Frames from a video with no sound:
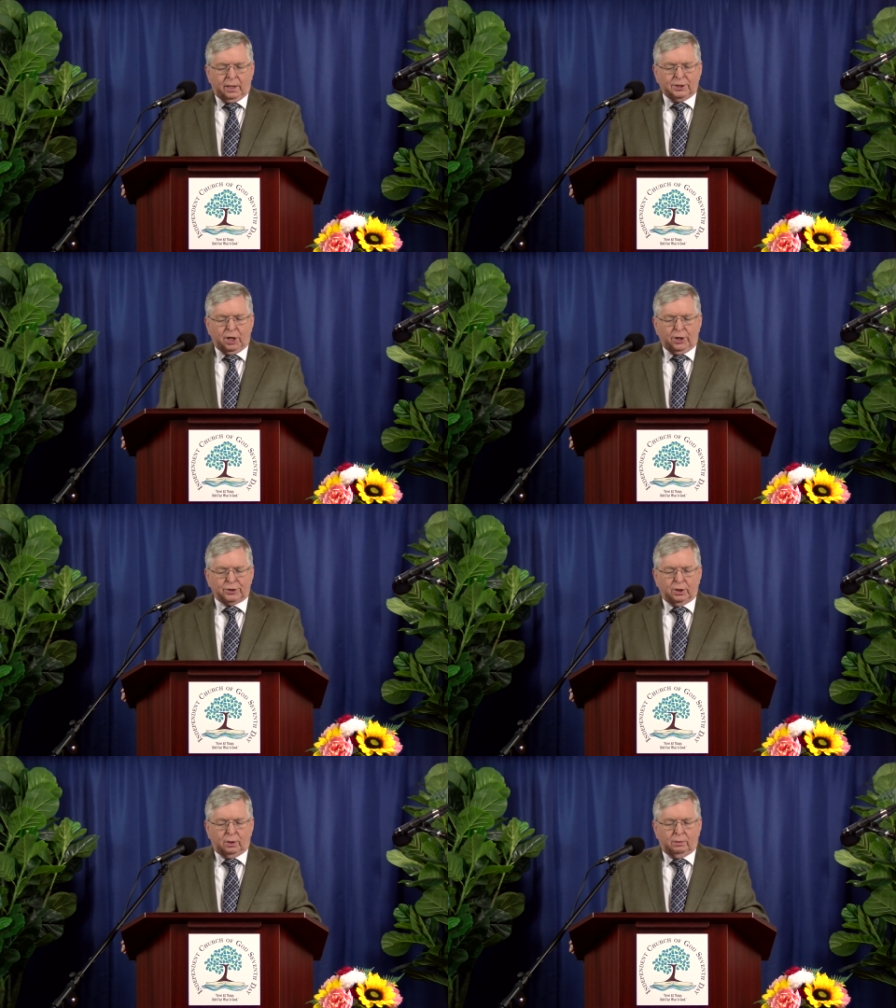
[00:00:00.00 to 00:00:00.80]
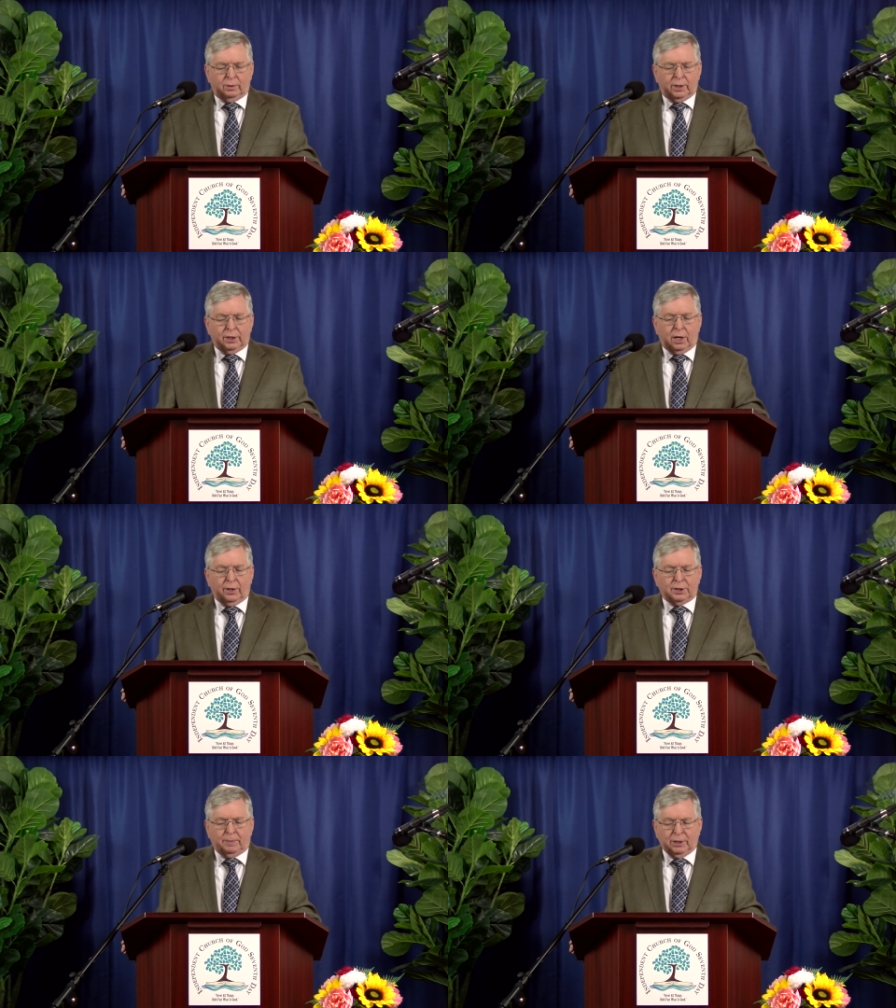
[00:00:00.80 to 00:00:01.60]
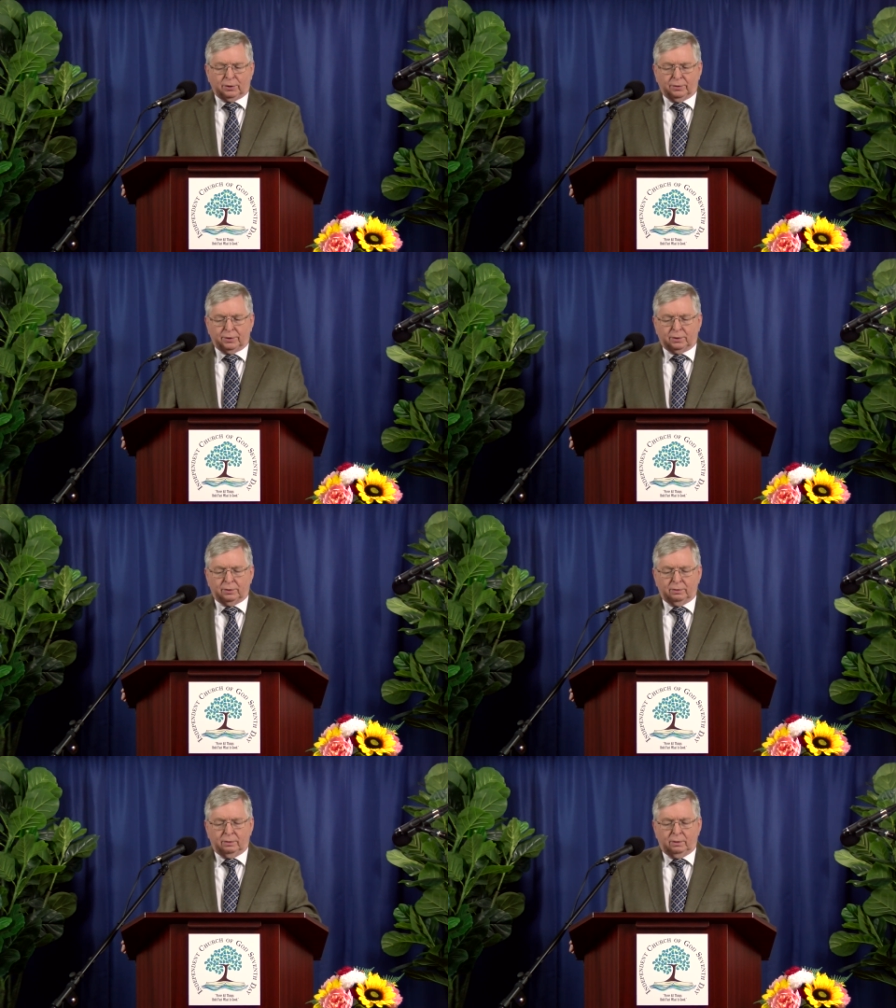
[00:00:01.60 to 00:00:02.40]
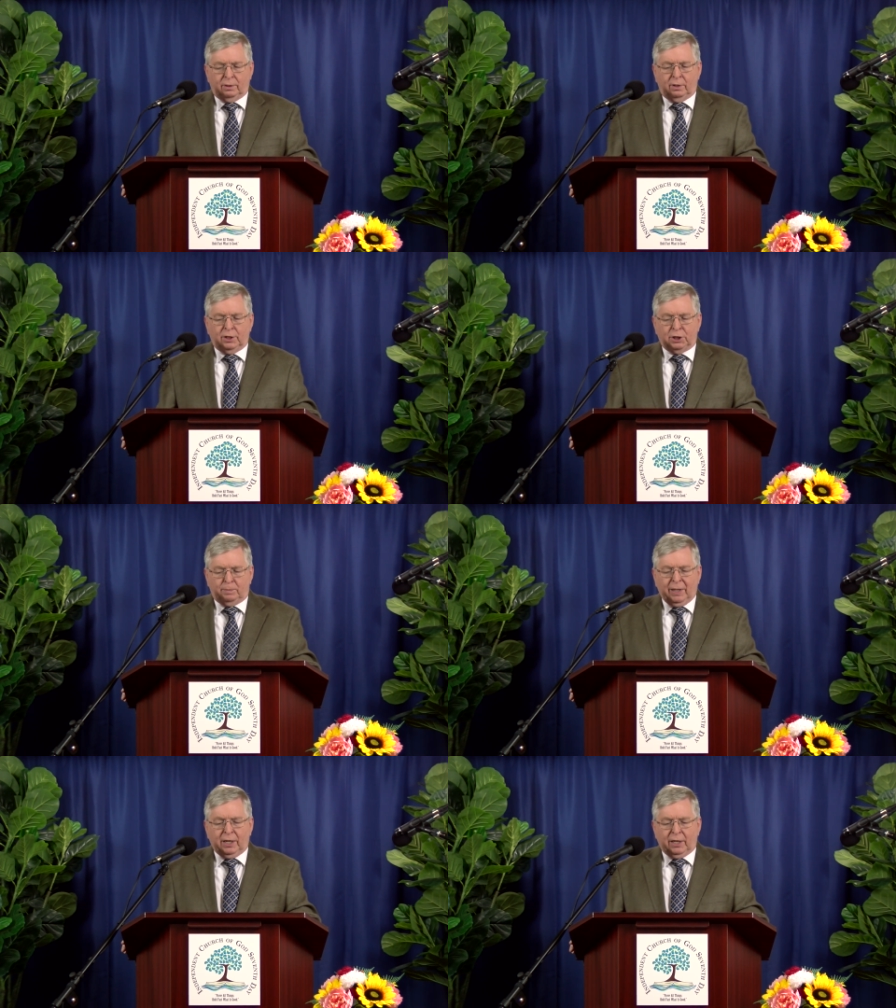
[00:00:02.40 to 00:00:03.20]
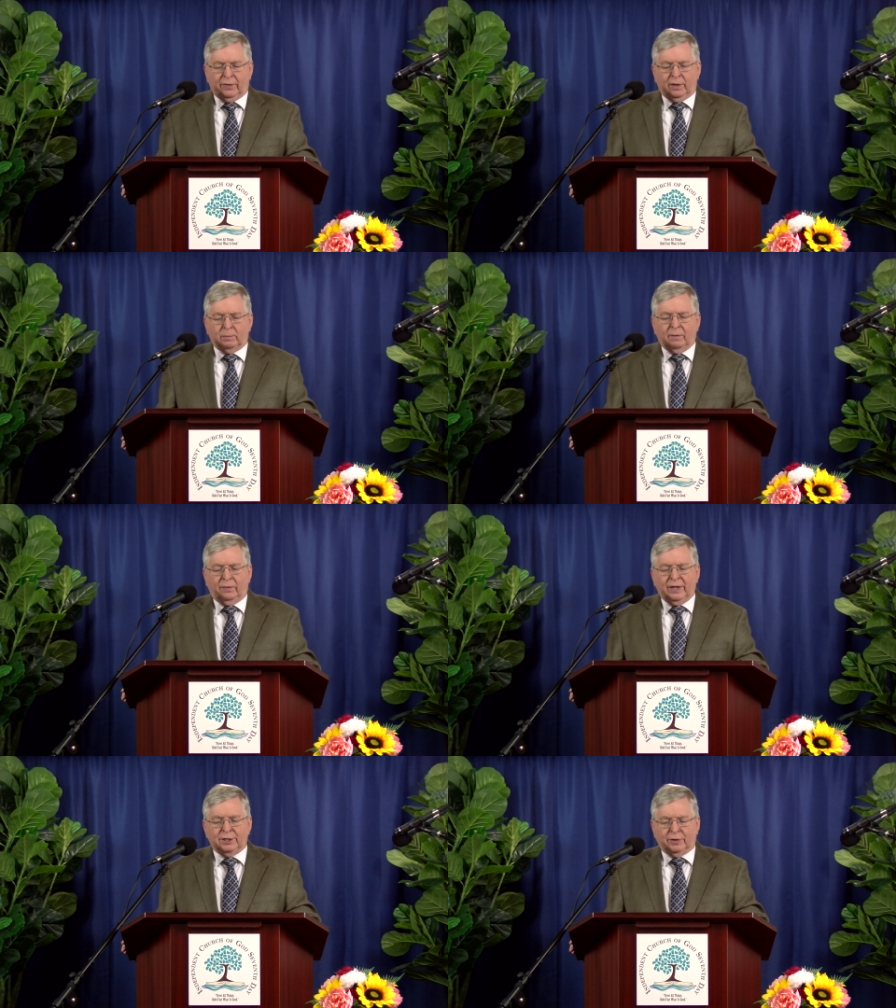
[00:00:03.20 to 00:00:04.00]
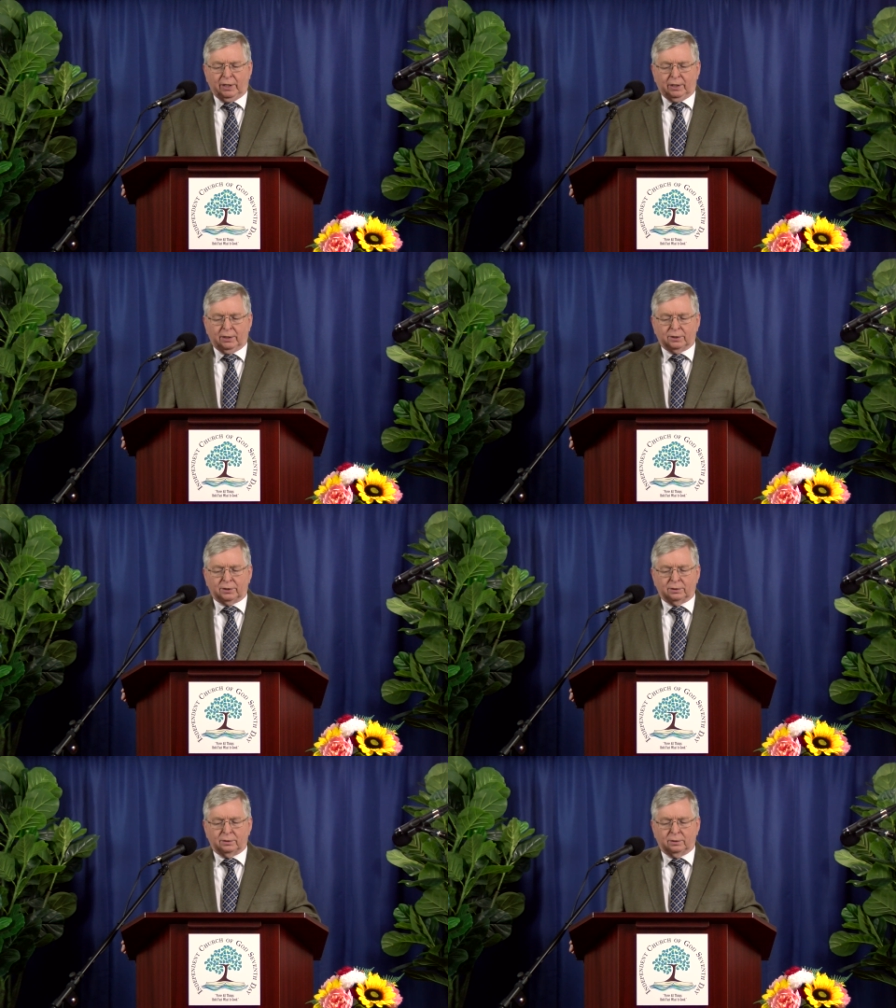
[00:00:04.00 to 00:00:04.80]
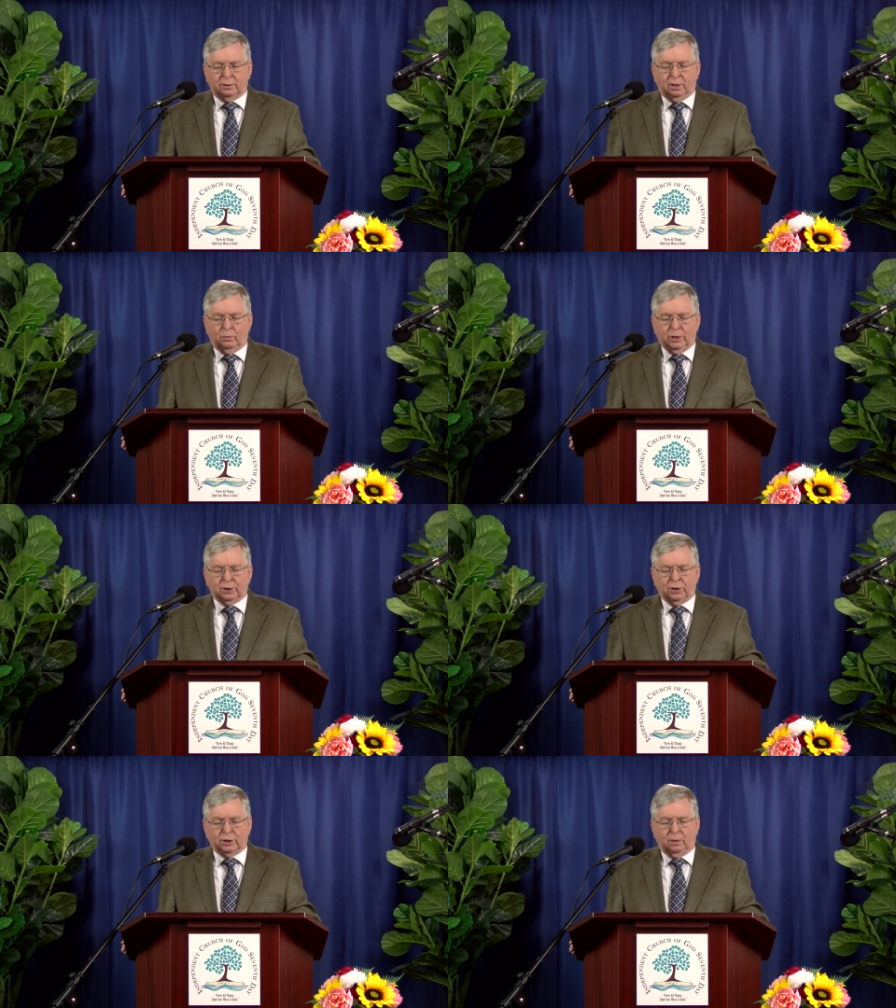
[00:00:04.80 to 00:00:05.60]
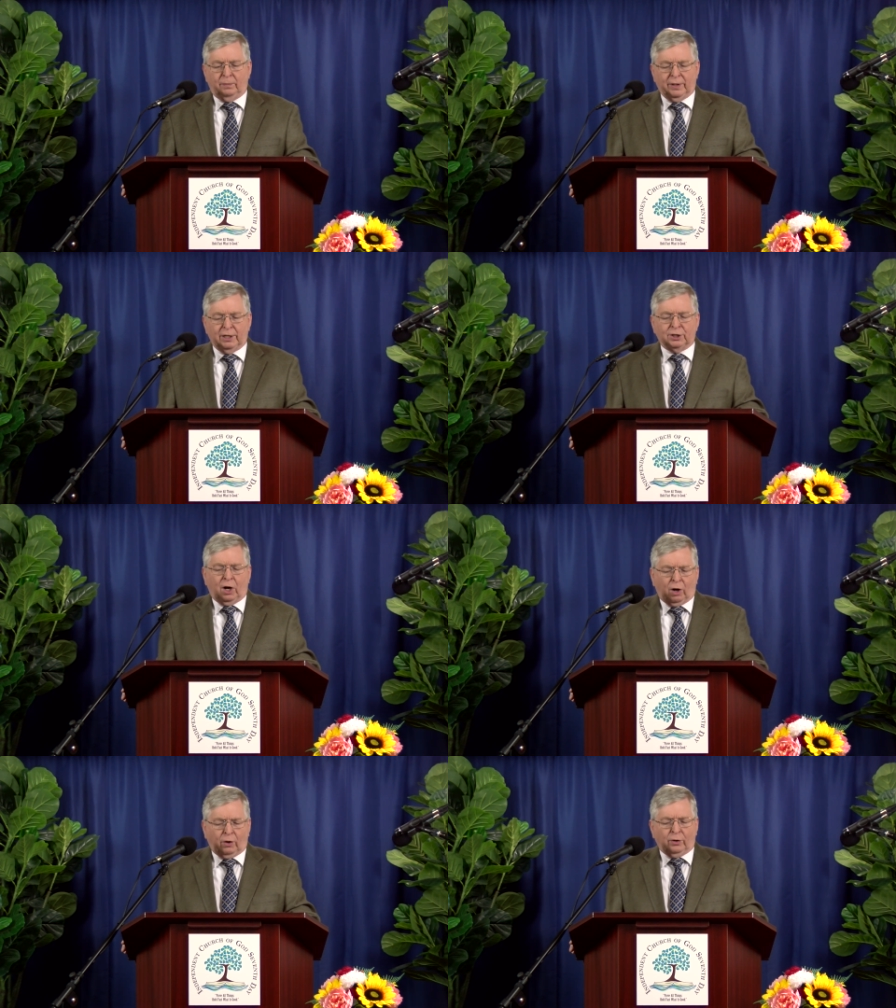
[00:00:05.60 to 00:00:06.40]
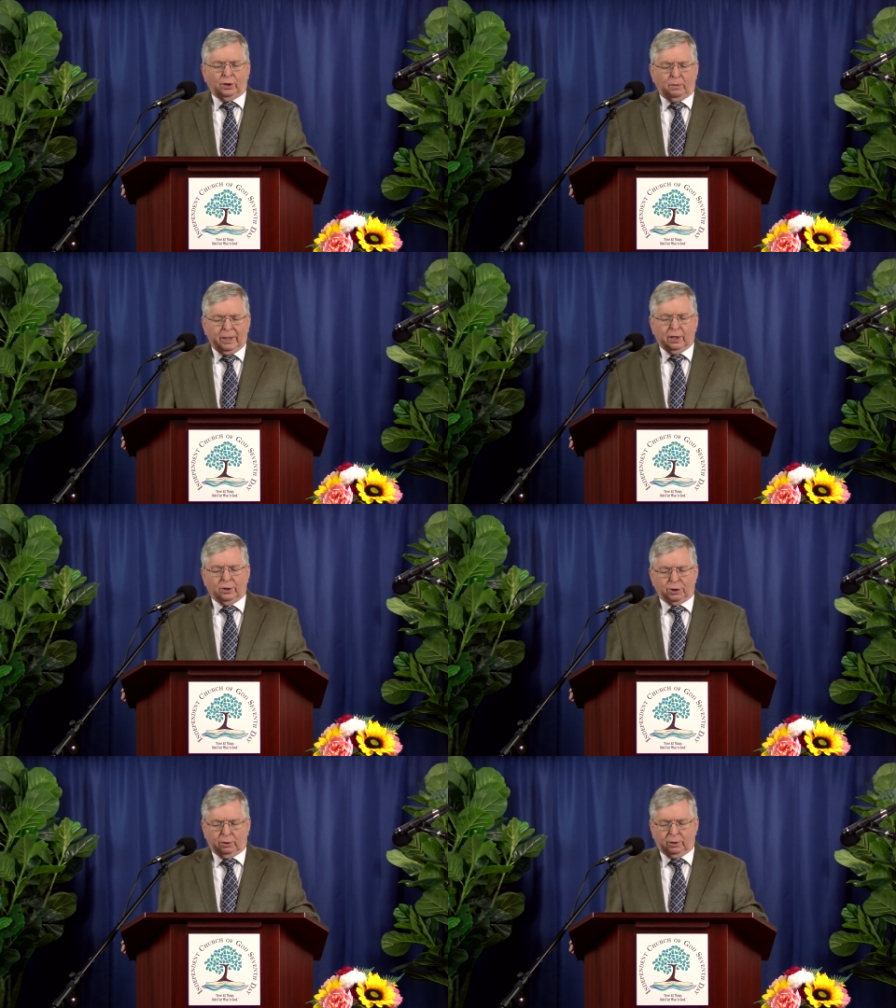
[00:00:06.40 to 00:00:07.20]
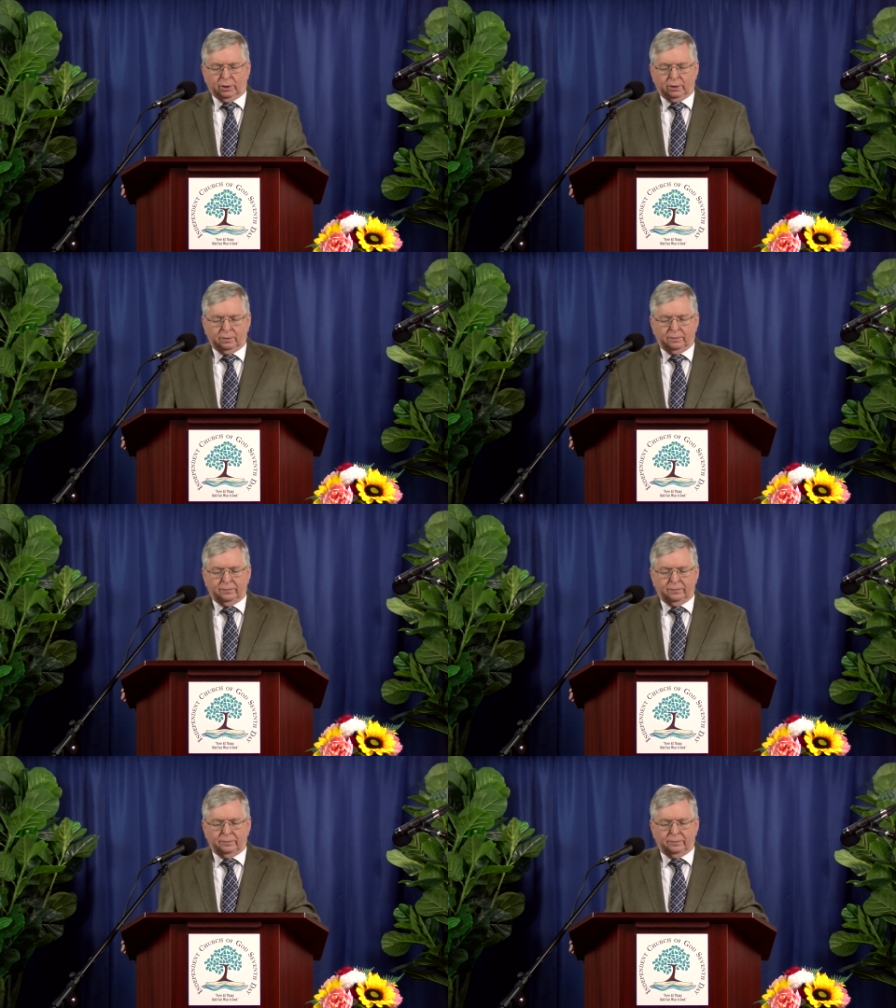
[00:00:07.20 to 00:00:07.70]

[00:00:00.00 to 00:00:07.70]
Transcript: As also in all his epistles, speaking in them of these things, in which are some things hard to be understood,